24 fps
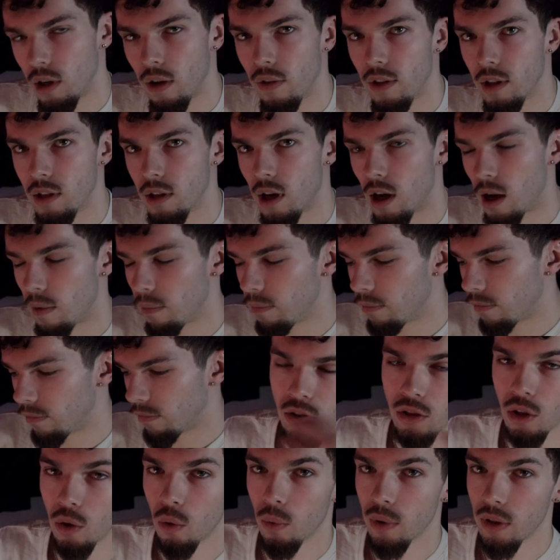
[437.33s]
on the top.
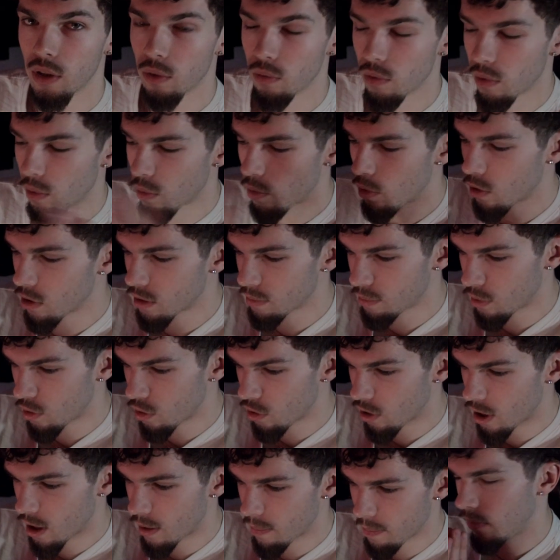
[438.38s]
So with the rewards
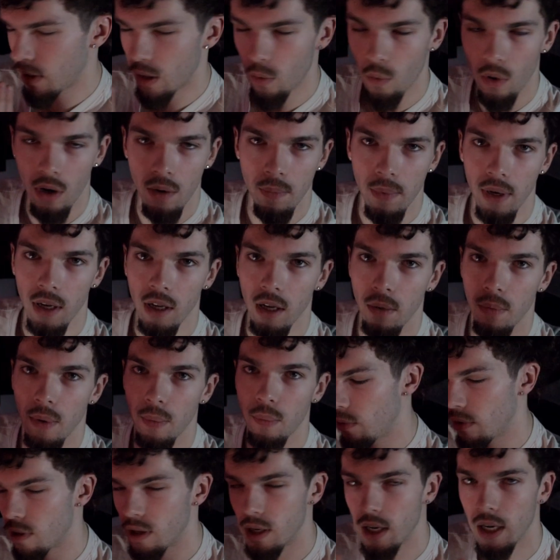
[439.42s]
program, they wanted me to come up
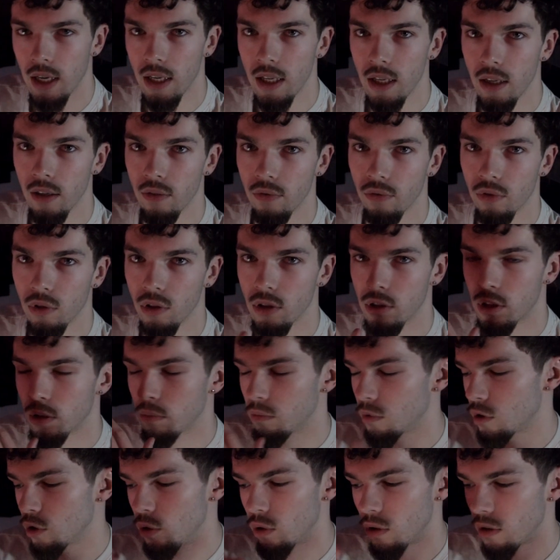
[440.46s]
with an idea for some
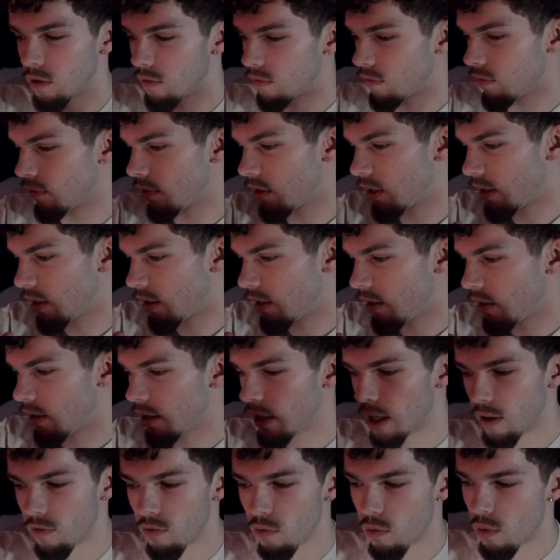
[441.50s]
sort of
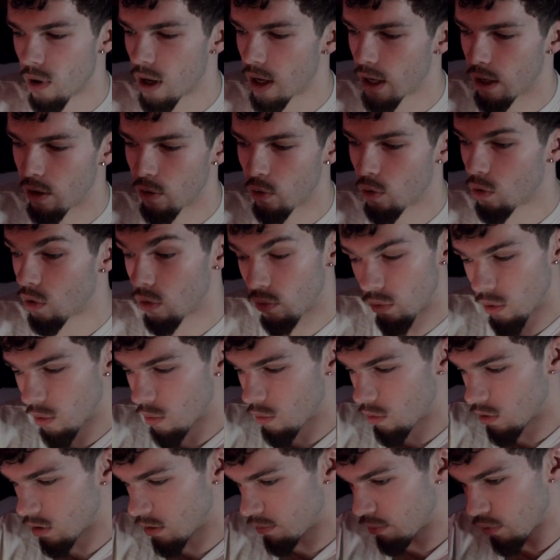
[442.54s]
giveaway or
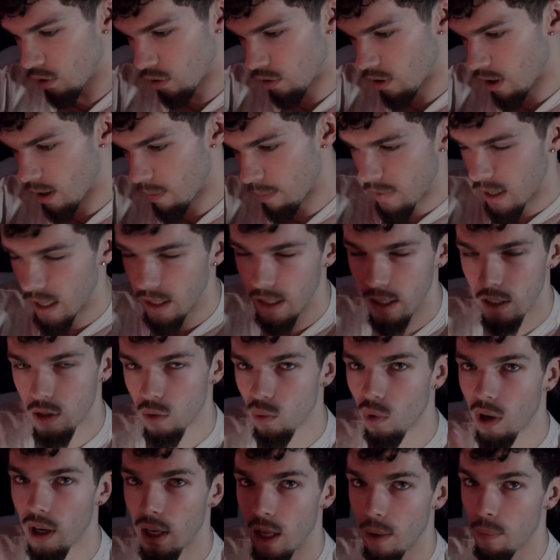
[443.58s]
rewards program, and this is
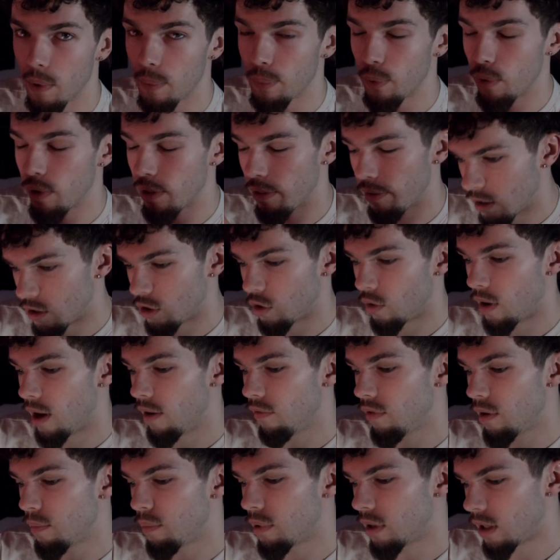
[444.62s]
what I came up with. So
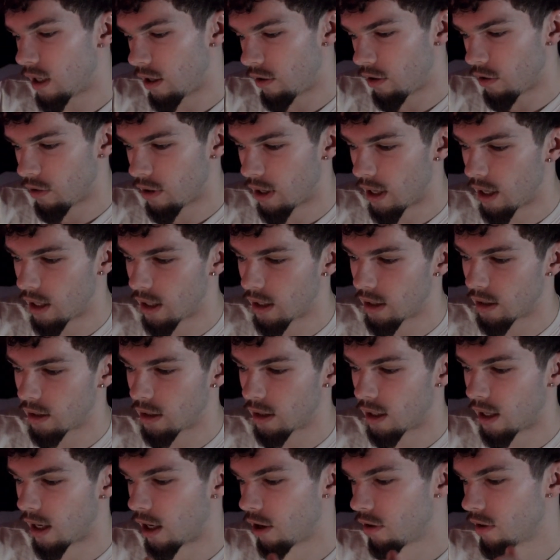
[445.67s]
every Polario can
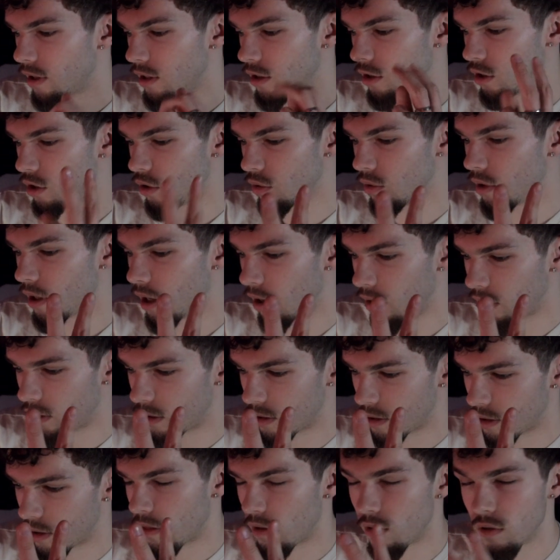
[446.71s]
carries 2
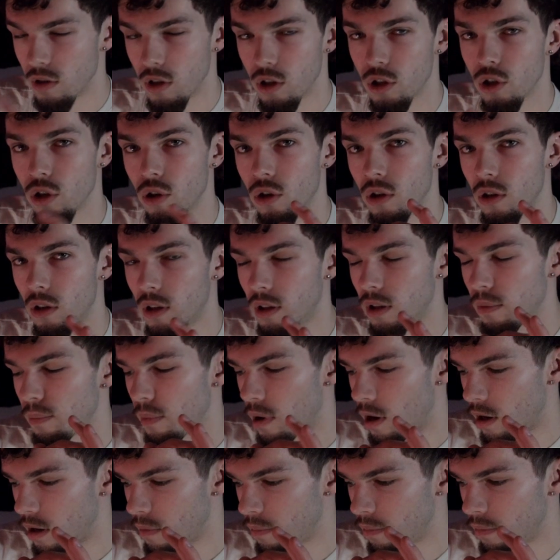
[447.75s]
colors. There's a circle on the
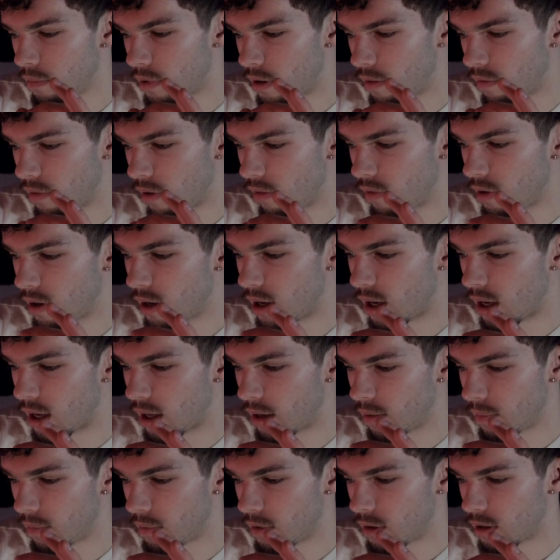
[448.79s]
bottom of every
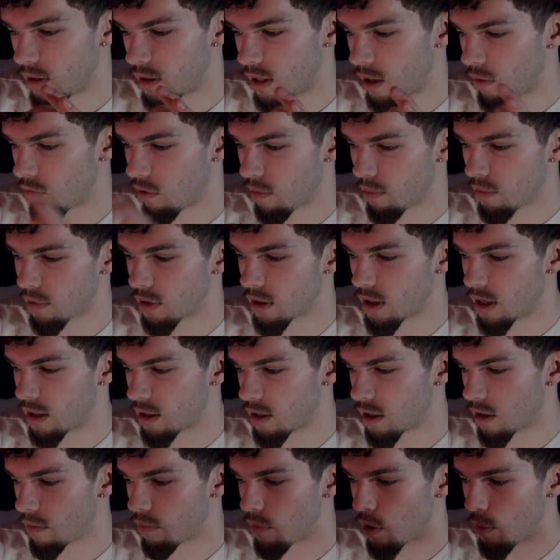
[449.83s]
can that represents
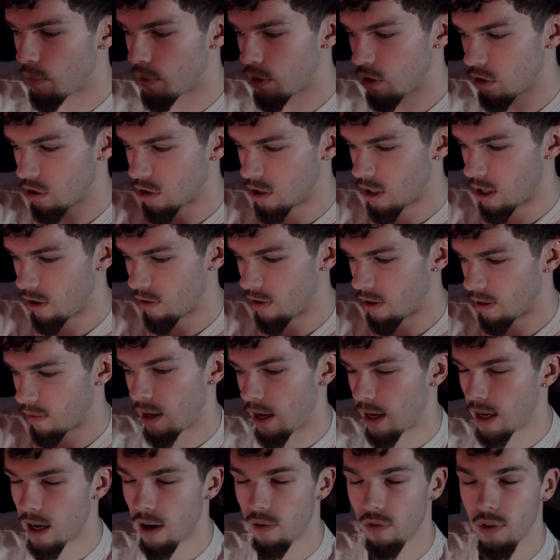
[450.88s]
the moment you're sharing,
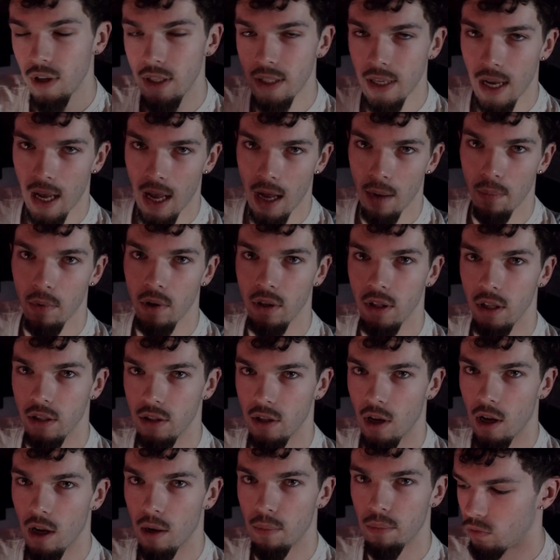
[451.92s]
and every tab on the
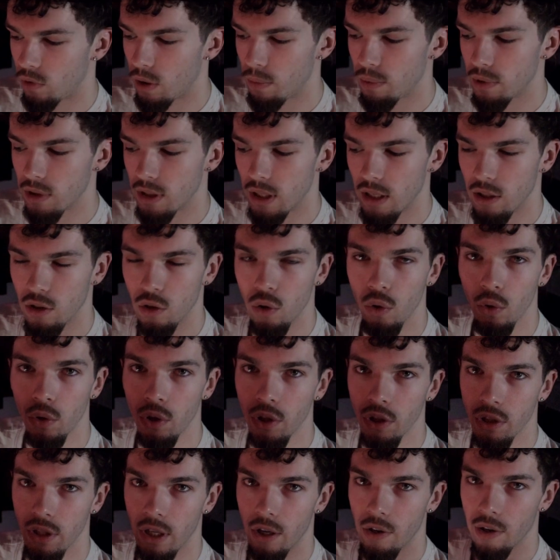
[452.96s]
top represents who you're
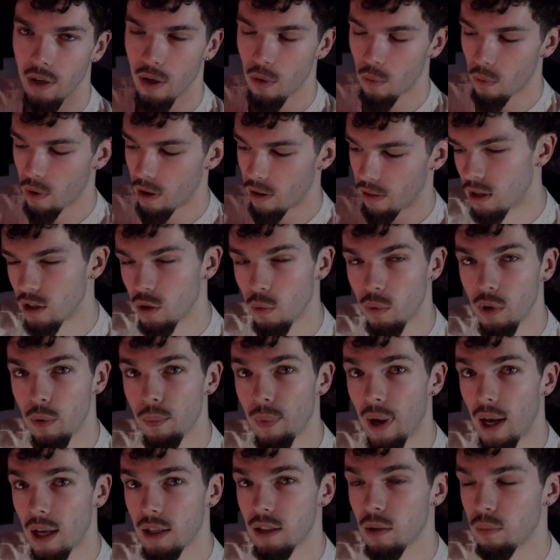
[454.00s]
sharing it with. So when you
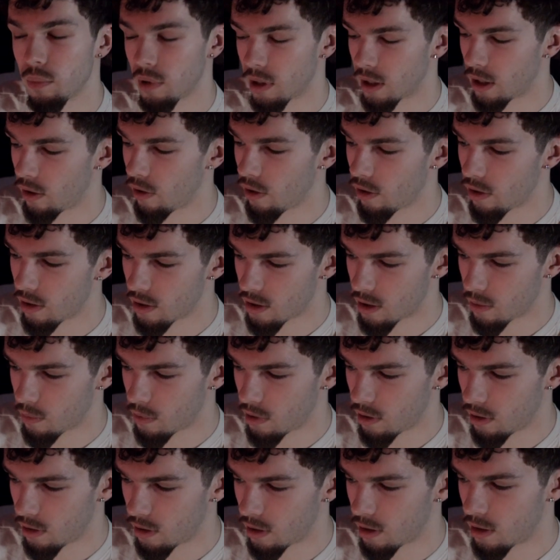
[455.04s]
pass a Polario to
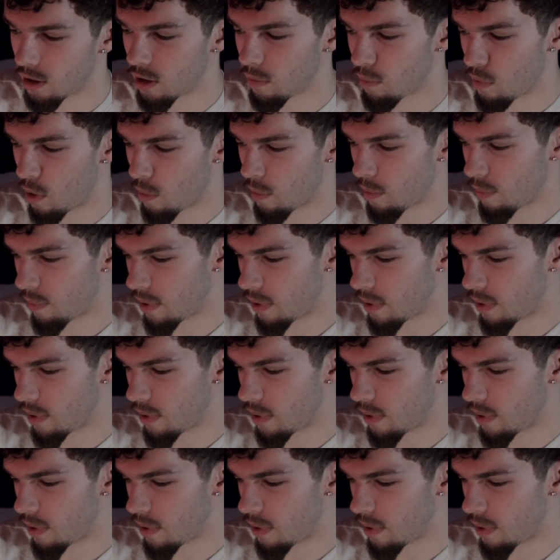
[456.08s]
someone, the moment